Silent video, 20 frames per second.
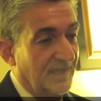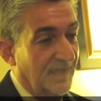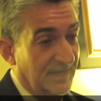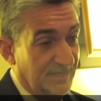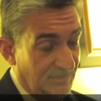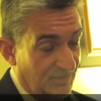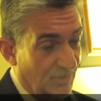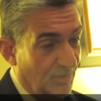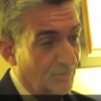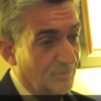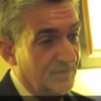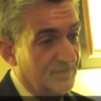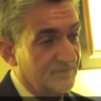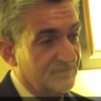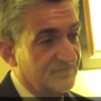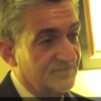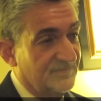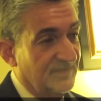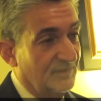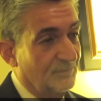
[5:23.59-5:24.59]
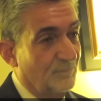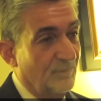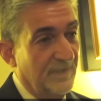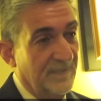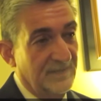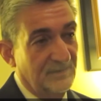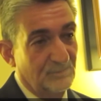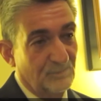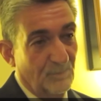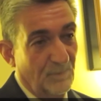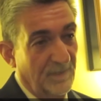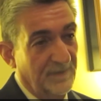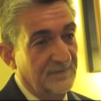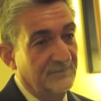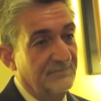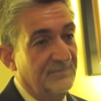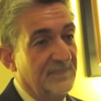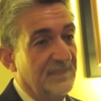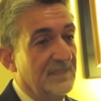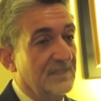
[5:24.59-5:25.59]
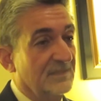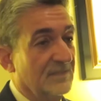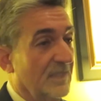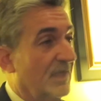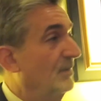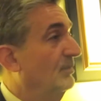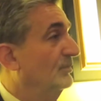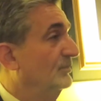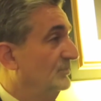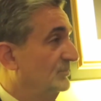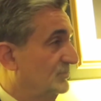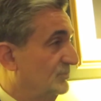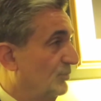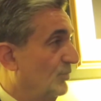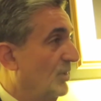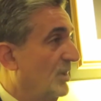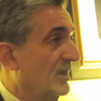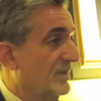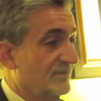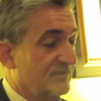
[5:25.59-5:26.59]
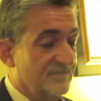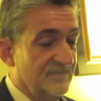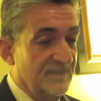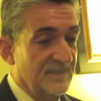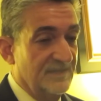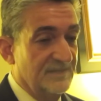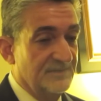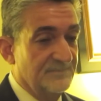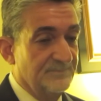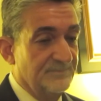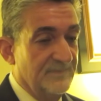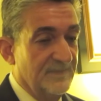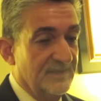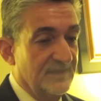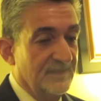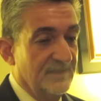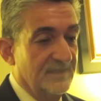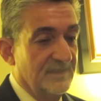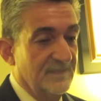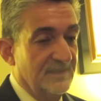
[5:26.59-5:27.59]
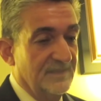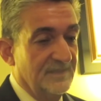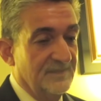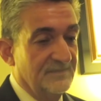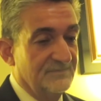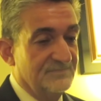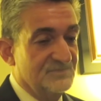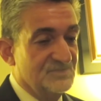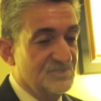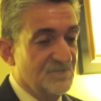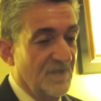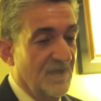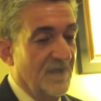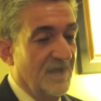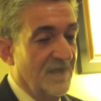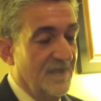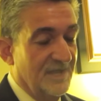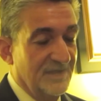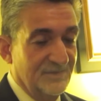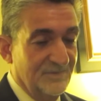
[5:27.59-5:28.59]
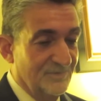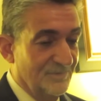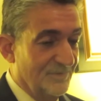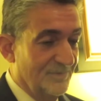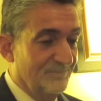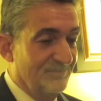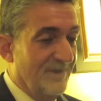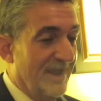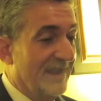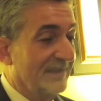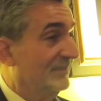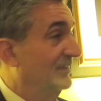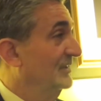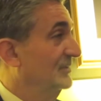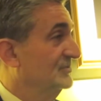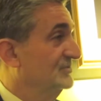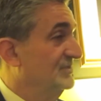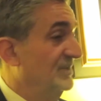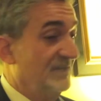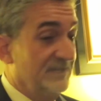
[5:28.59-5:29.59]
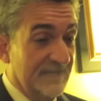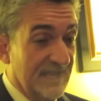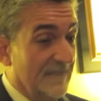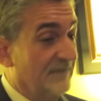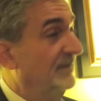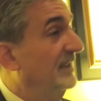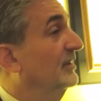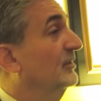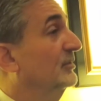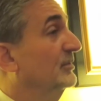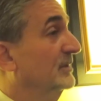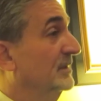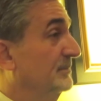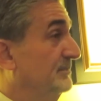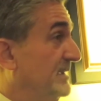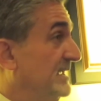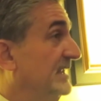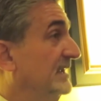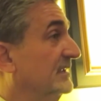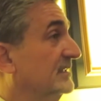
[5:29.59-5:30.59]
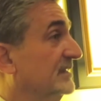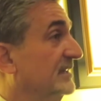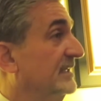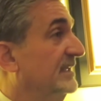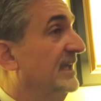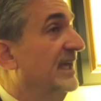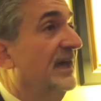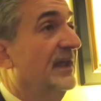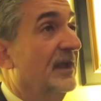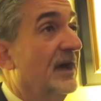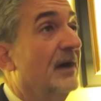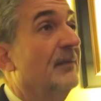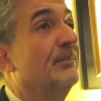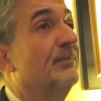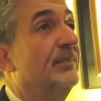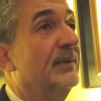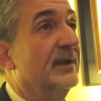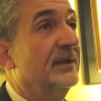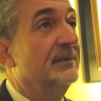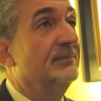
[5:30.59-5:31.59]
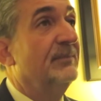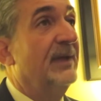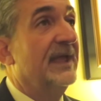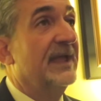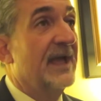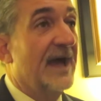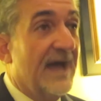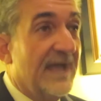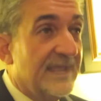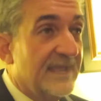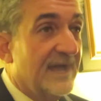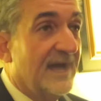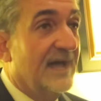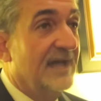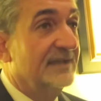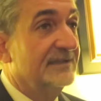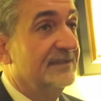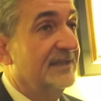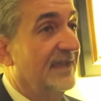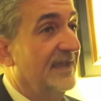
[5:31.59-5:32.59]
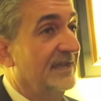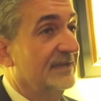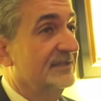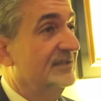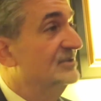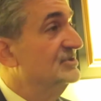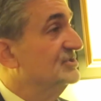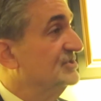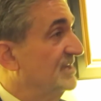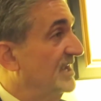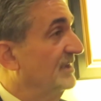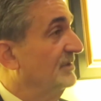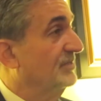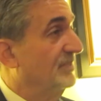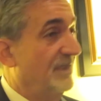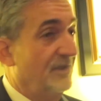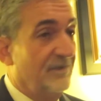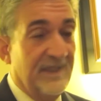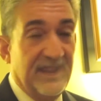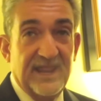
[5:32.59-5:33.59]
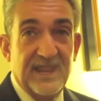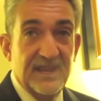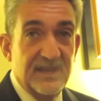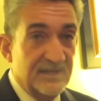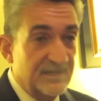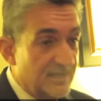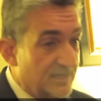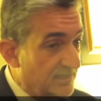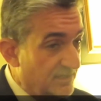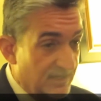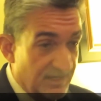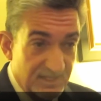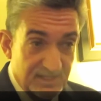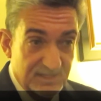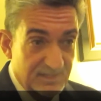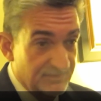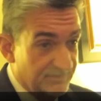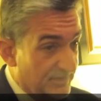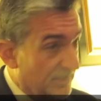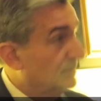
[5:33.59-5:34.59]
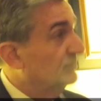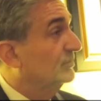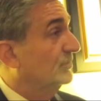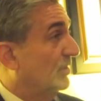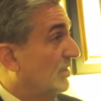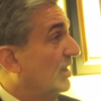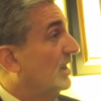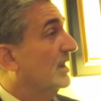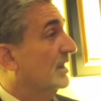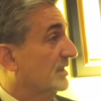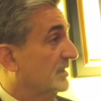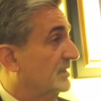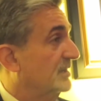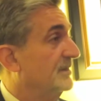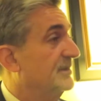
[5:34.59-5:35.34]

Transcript: I notice that when one of the alums walks in, if John or Bradley are sitting down, they'll immediately get up and make eye contact and shake their hand and they'll talk,